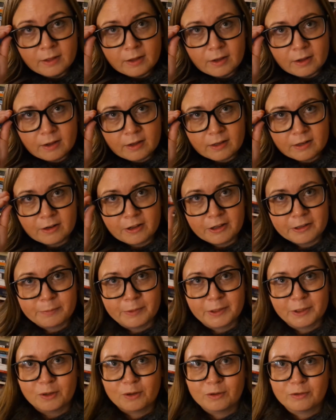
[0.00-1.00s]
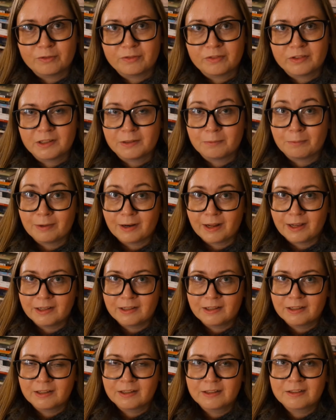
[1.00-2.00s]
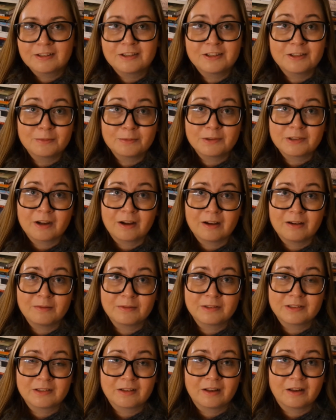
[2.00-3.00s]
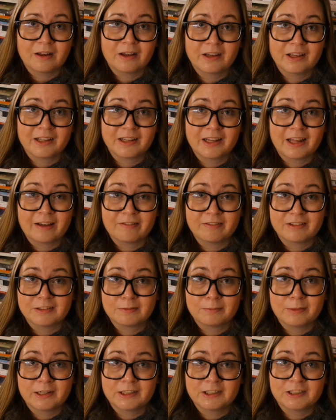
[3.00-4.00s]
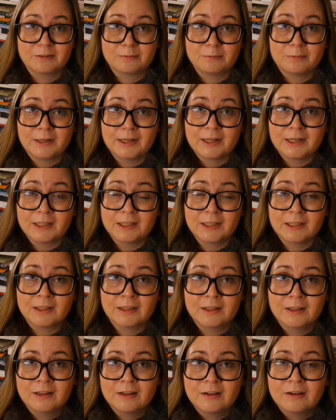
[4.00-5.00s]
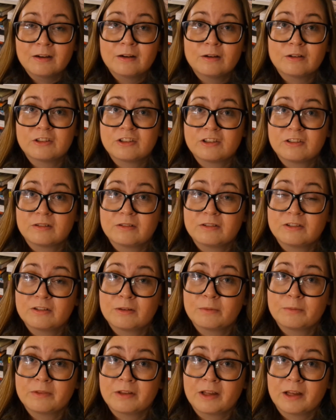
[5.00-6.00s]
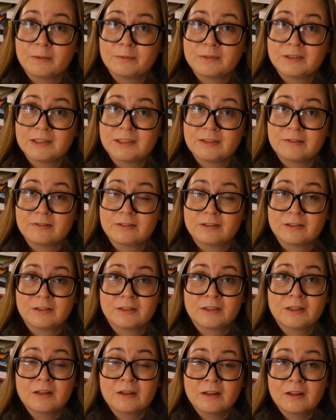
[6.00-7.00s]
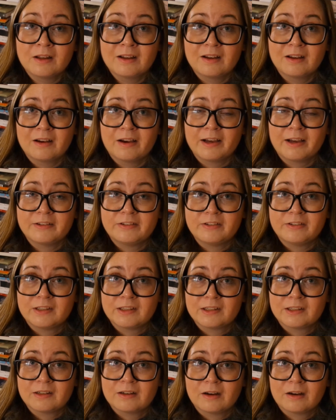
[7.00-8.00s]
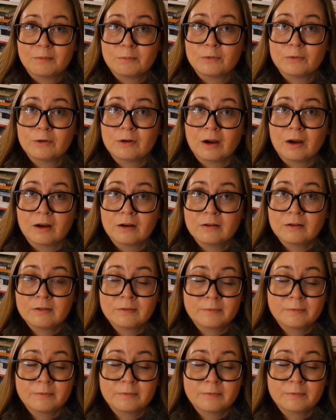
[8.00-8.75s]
I like my coffee black. Sometimes I can have a splash of milk, or sometimes even I drink mocha.